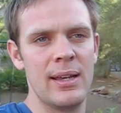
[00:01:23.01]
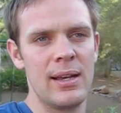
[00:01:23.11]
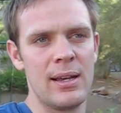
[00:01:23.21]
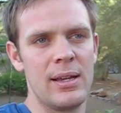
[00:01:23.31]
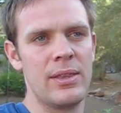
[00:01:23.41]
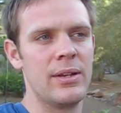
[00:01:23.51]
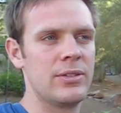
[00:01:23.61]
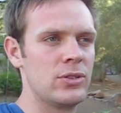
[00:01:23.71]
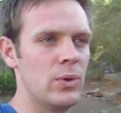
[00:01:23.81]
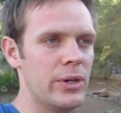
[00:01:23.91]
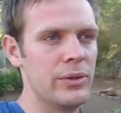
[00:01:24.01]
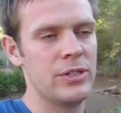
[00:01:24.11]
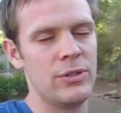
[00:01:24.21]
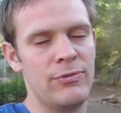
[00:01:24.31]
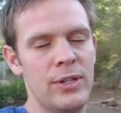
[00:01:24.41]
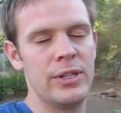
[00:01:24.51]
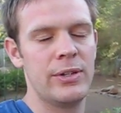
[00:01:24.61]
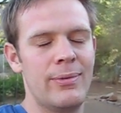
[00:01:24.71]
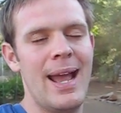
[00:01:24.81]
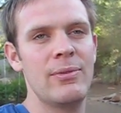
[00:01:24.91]
the soil that you fill in
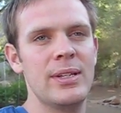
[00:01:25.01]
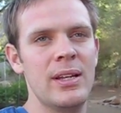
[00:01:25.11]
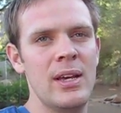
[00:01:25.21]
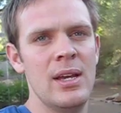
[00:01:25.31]
around it